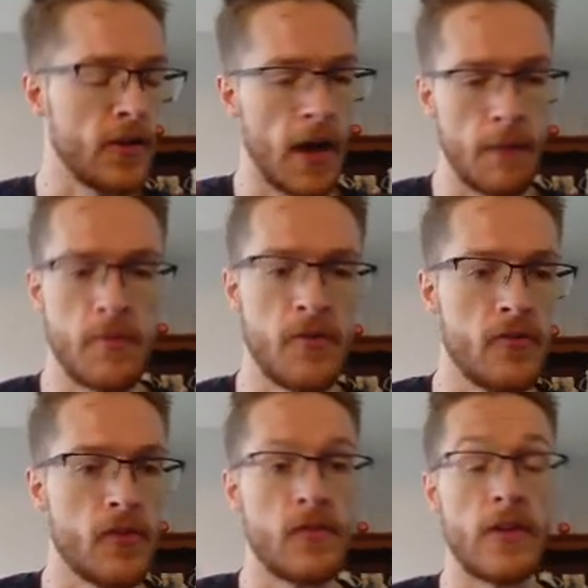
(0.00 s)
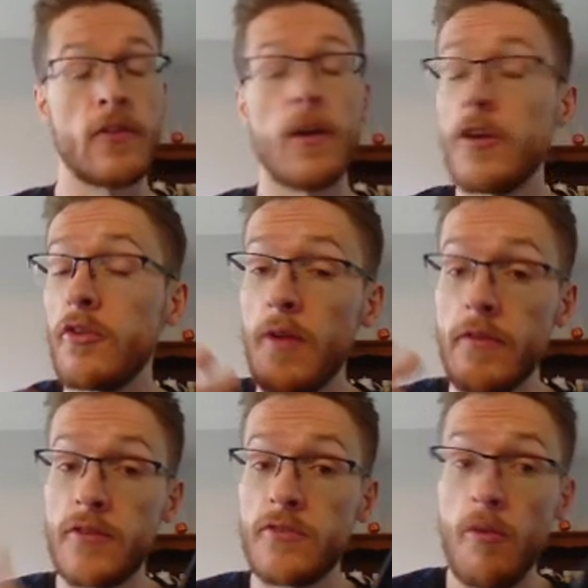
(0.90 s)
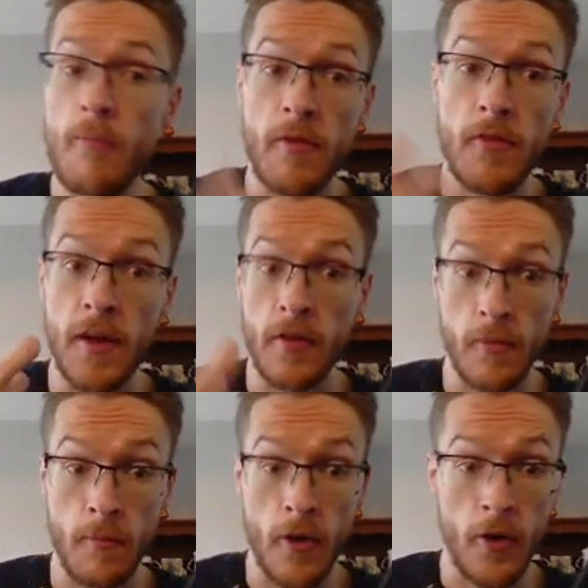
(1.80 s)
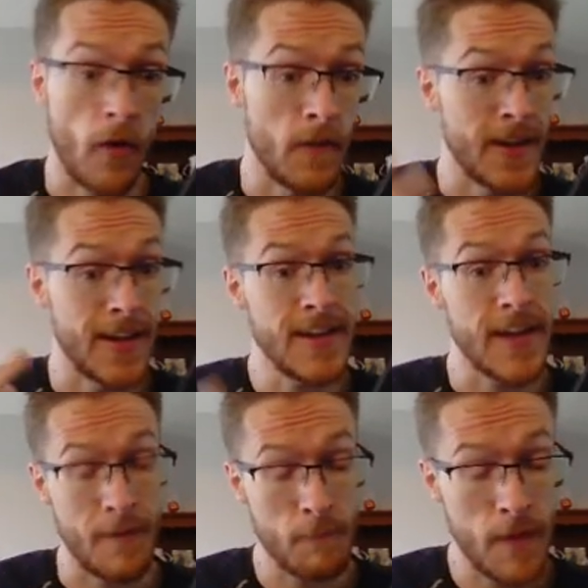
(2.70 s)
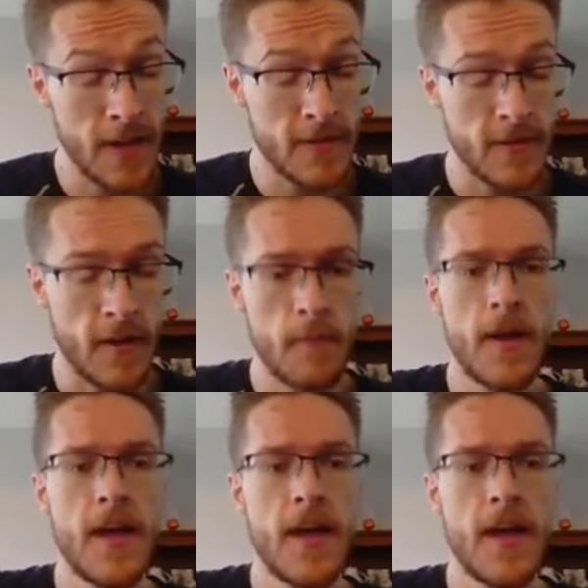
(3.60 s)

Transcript: I produce those videos, so I'm going to do another story mode video tomorrow on the Elite campaign this time.